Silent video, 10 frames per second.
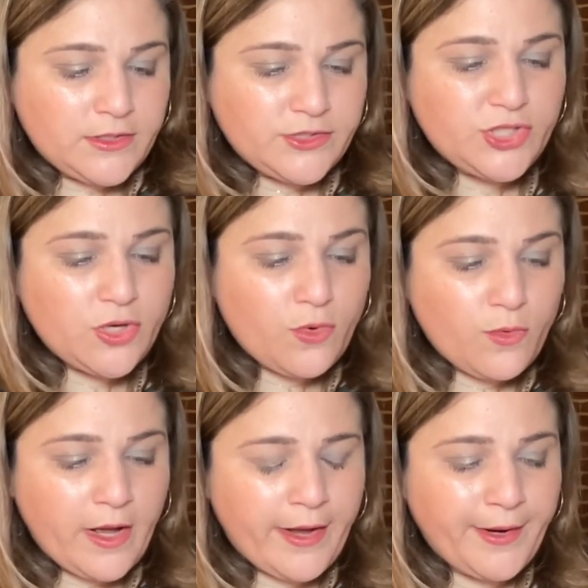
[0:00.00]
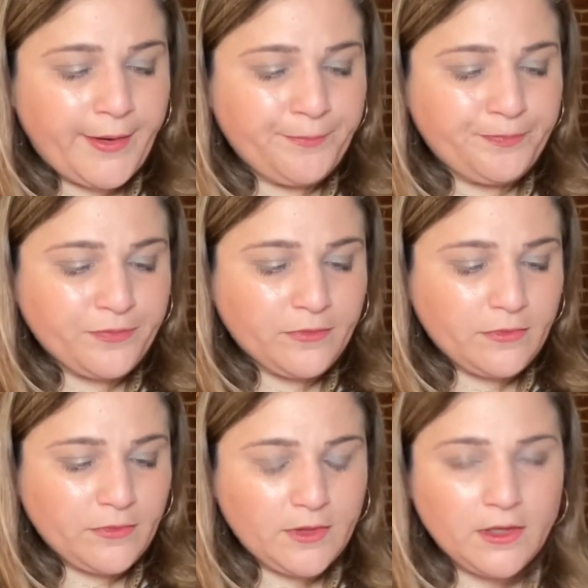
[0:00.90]
So
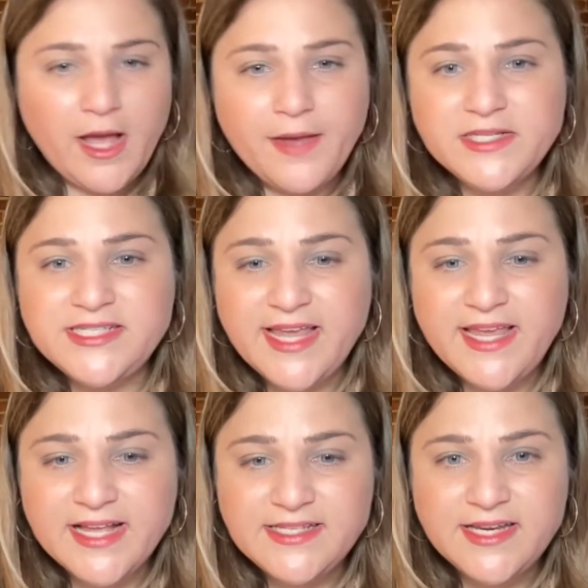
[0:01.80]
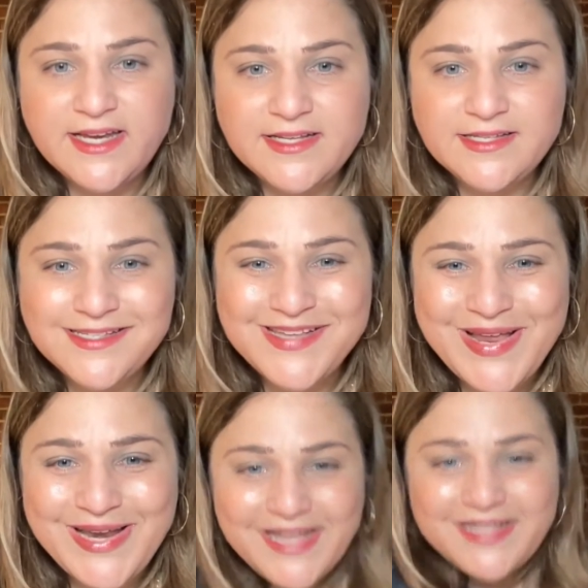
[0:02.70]
I would say, yes, yes,
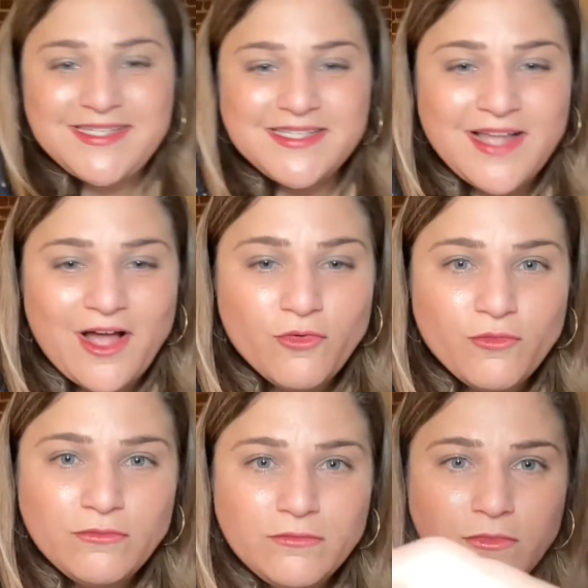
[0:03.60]
it is a real